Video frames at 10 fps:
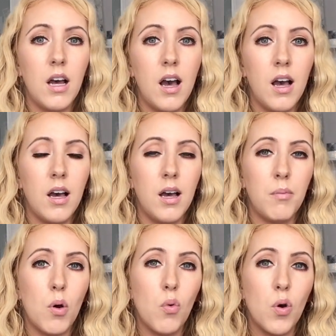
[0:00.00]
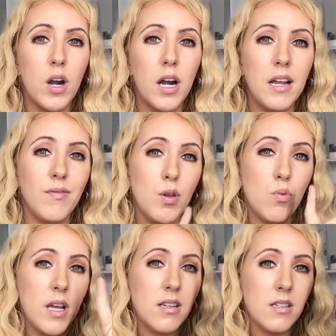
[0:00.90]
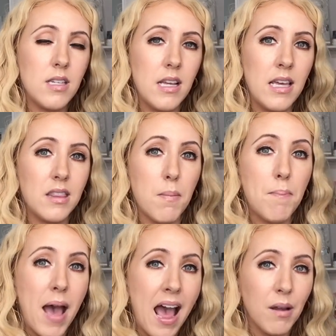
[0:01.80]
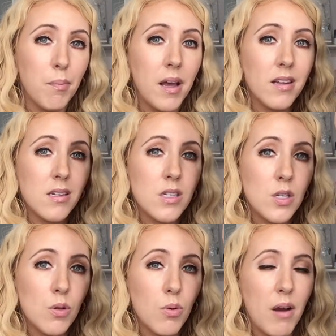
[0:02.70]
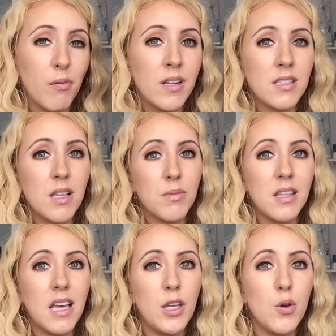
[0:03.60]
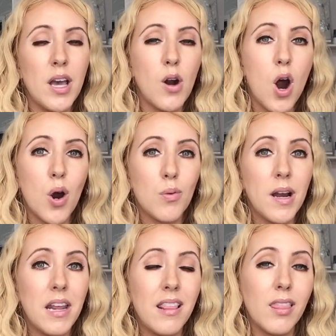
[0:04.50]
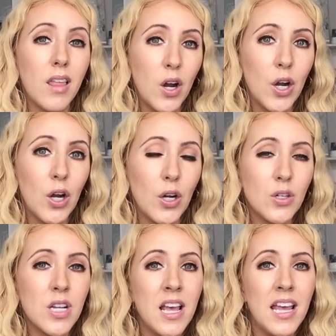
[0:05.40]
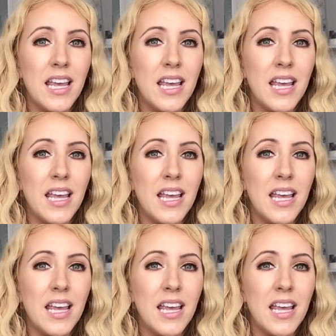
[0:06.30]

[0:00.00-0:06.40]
Or if you went to hit the back button to reference something that you had already learned,